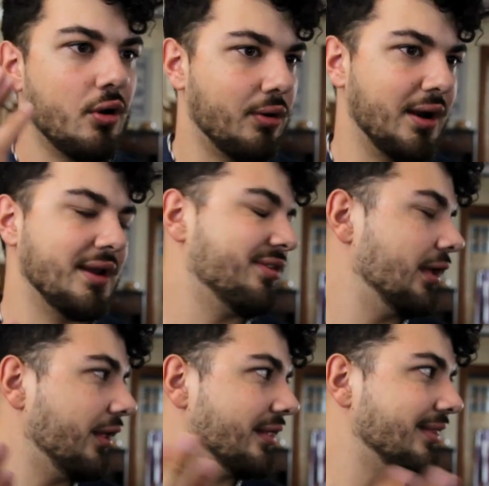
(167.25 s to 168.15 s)
or
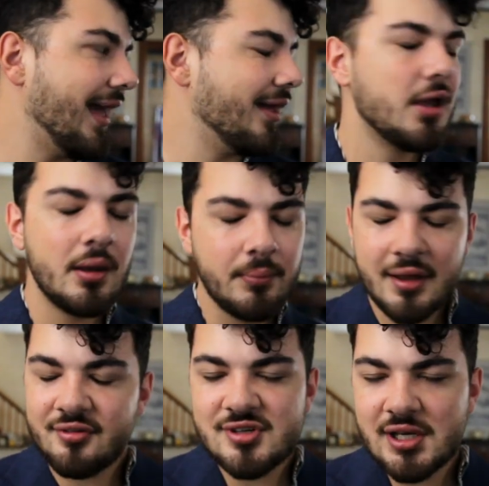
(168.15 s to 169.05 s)
anything like that
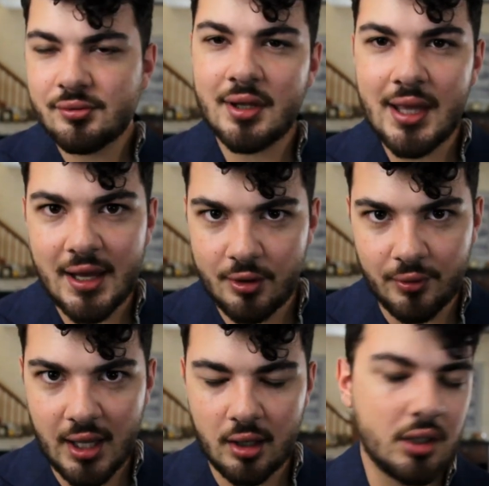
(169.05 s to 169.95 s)
because generally I
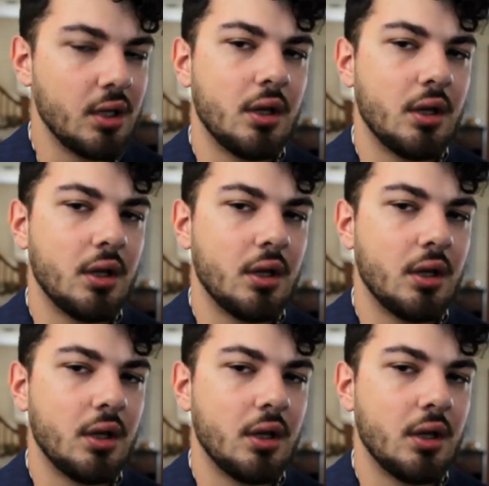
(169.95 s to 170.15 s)
don't care.